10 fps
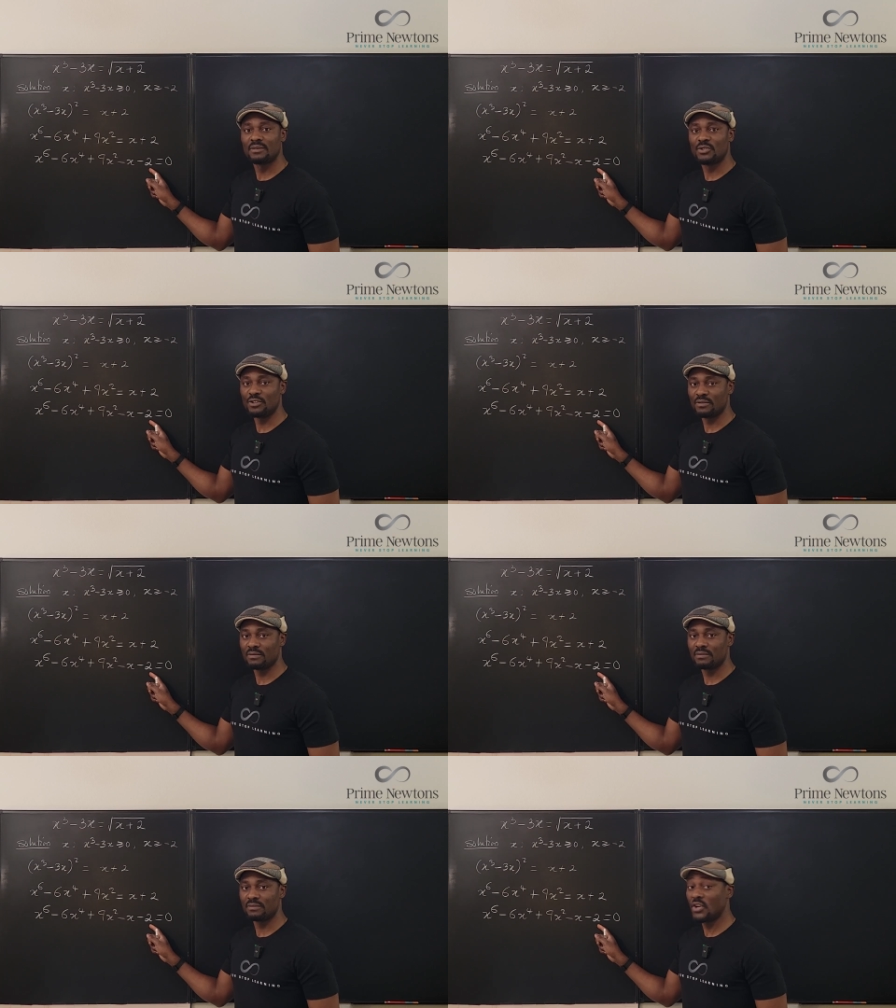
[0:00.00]
2,
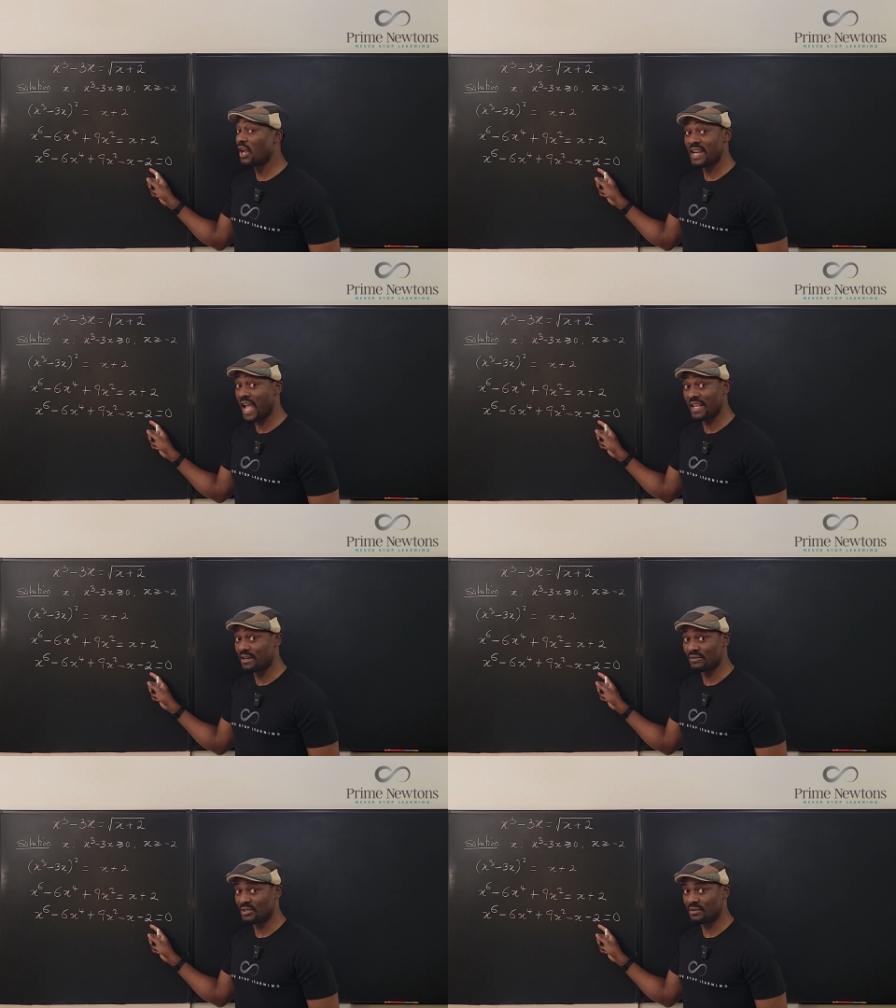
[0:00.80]
not
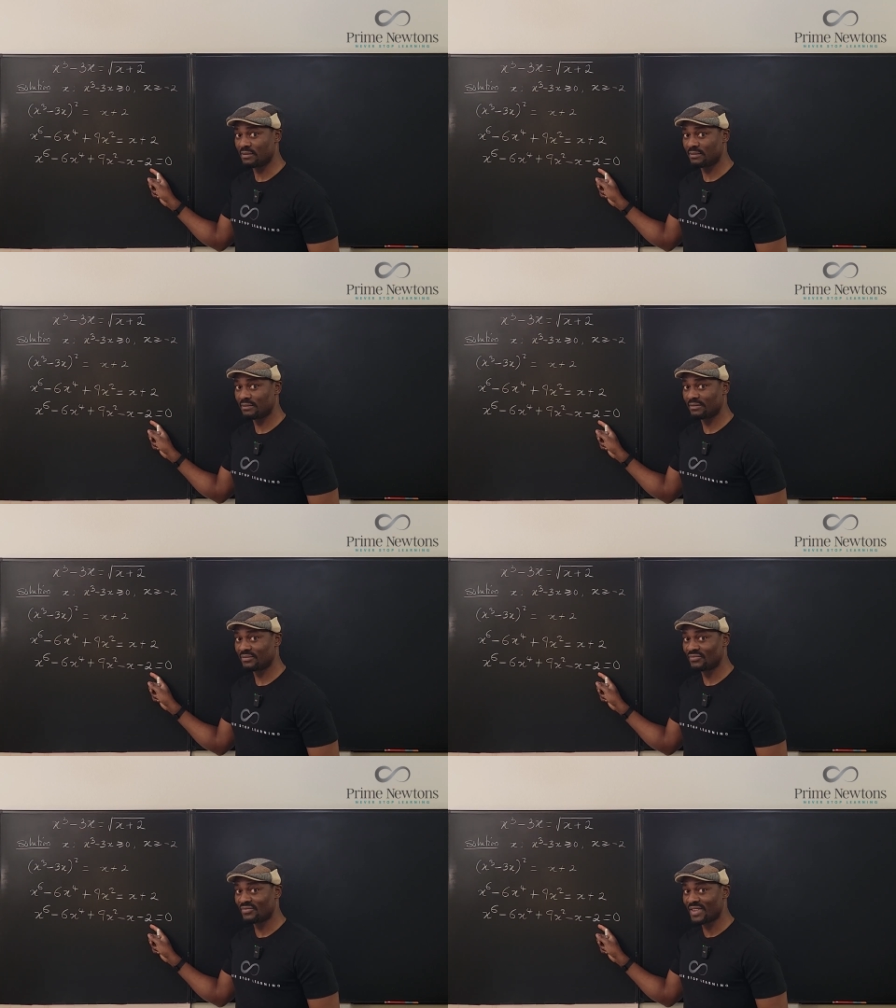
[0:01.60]
negative 2.
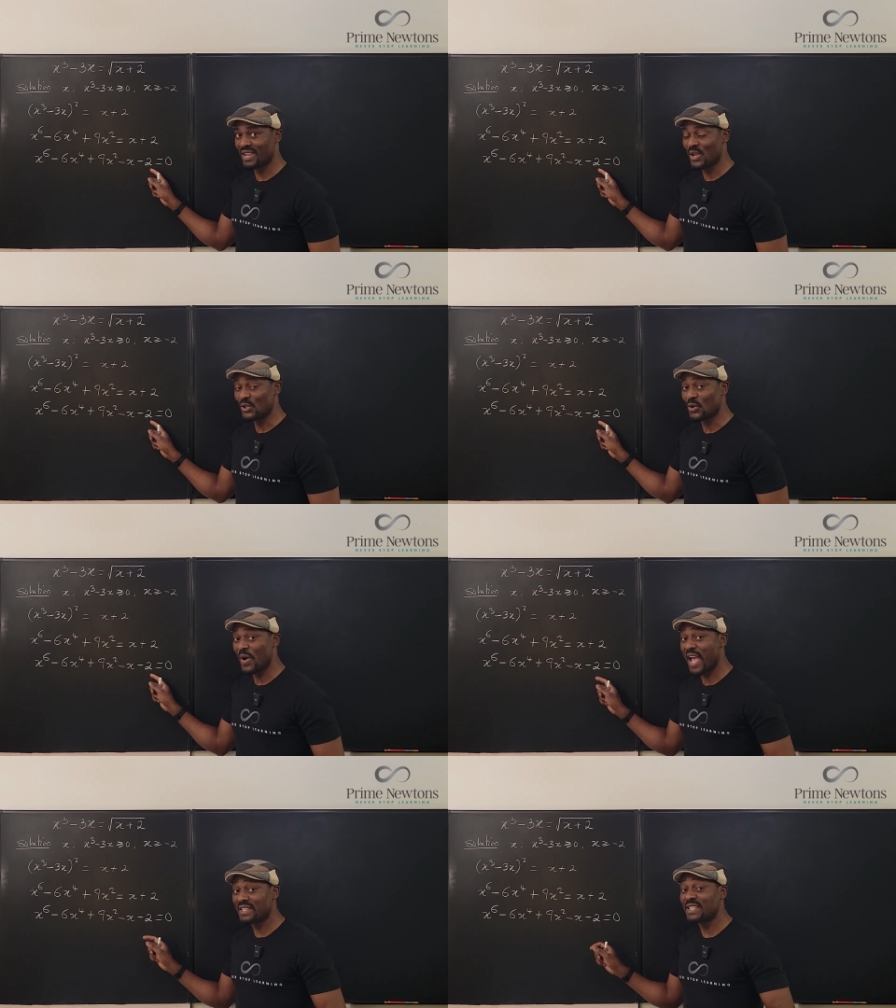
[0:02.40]
So
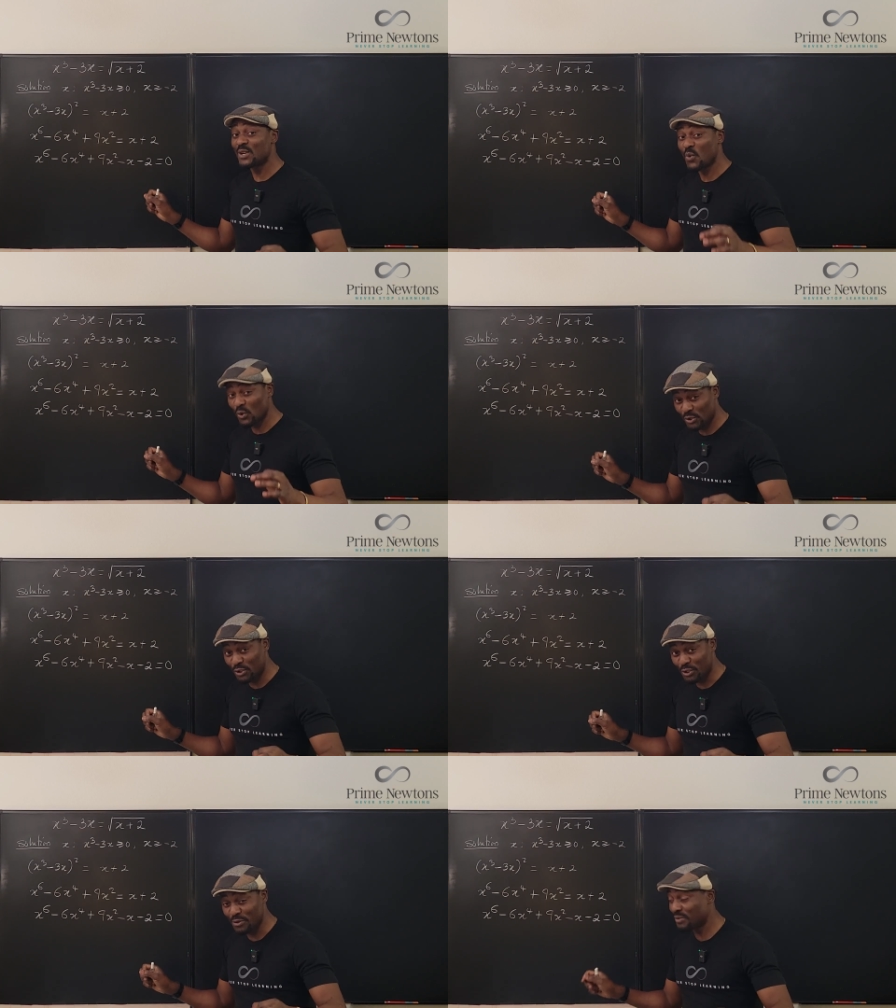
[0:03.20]
x equals
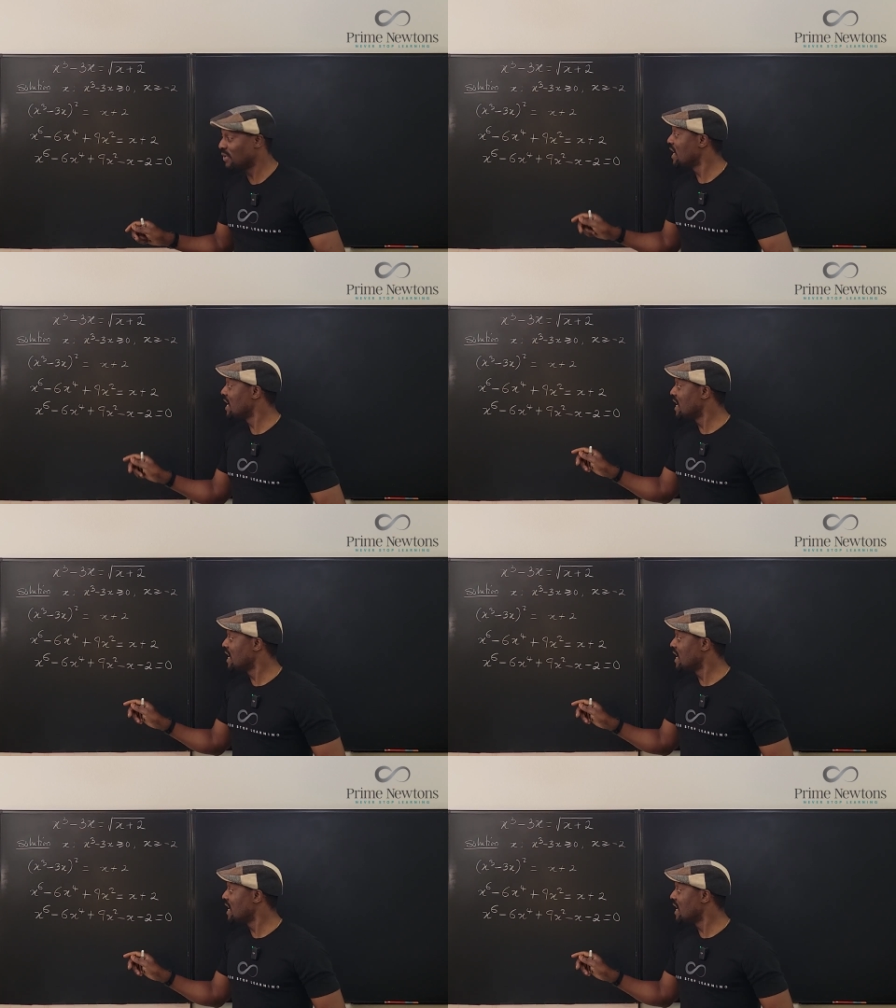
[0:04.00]
2